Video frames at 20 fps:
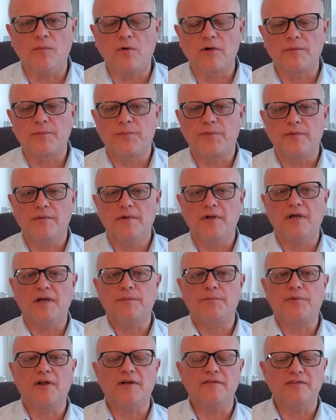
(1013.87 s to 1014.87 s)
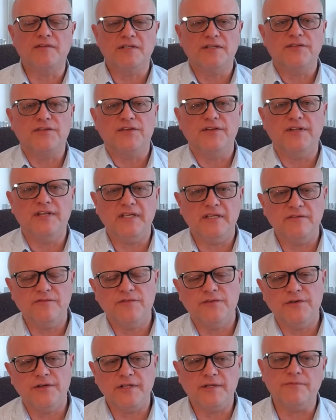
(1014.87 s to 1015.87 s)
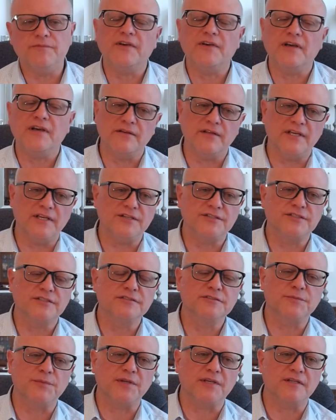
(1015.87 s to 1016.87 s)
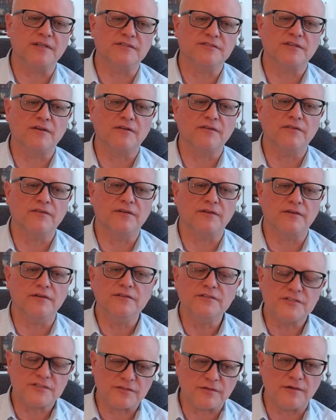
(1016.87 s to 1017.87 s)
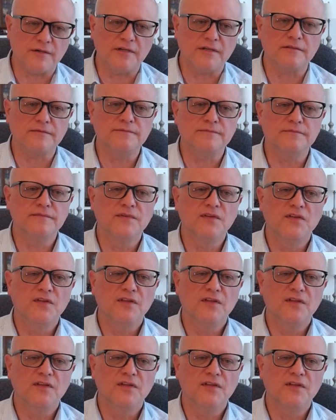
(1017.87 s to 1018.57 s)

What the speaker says: more prevalent, the need for deep foundations, because all the good soil